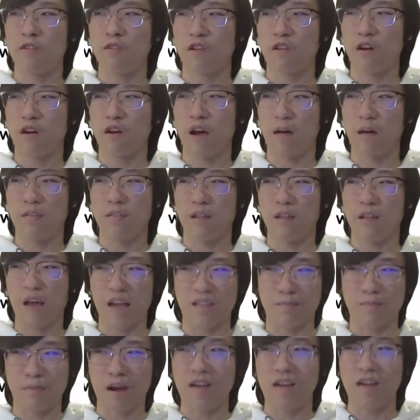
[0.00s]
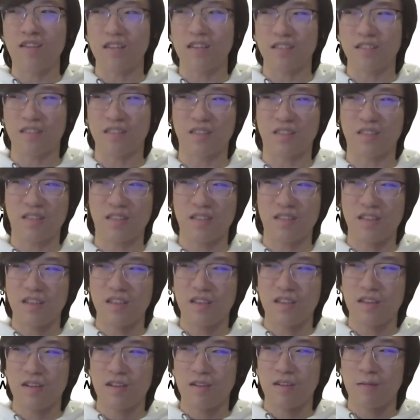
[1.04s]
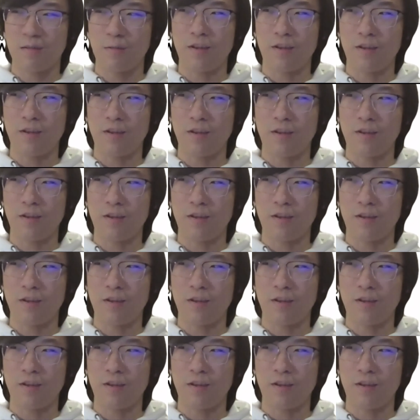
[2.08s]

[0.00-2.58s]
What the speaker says: as much as we can